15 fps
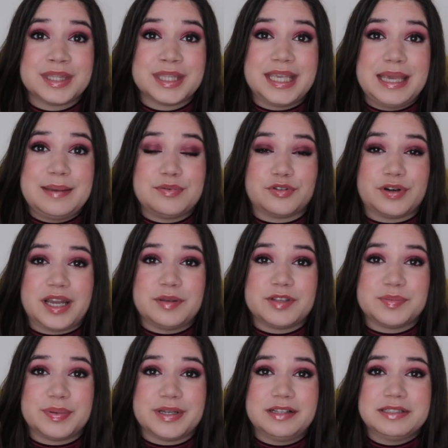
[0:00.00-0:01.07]
keep your
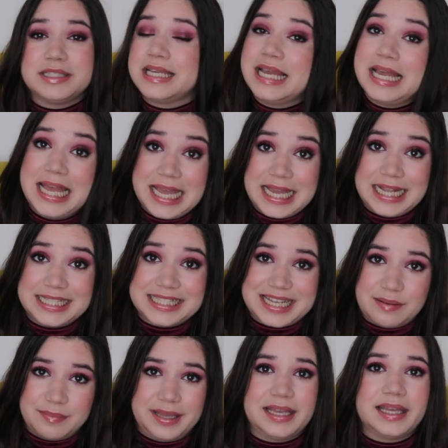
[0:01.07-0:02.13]
eyes peeled. It's
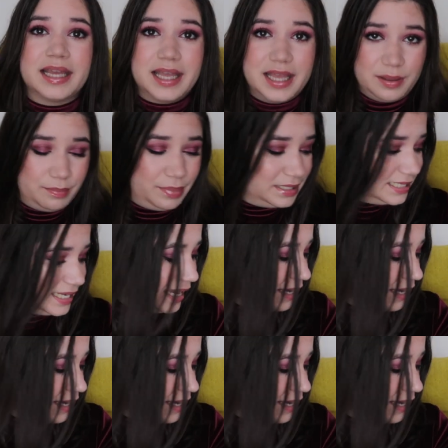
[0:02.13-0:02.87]
coming, but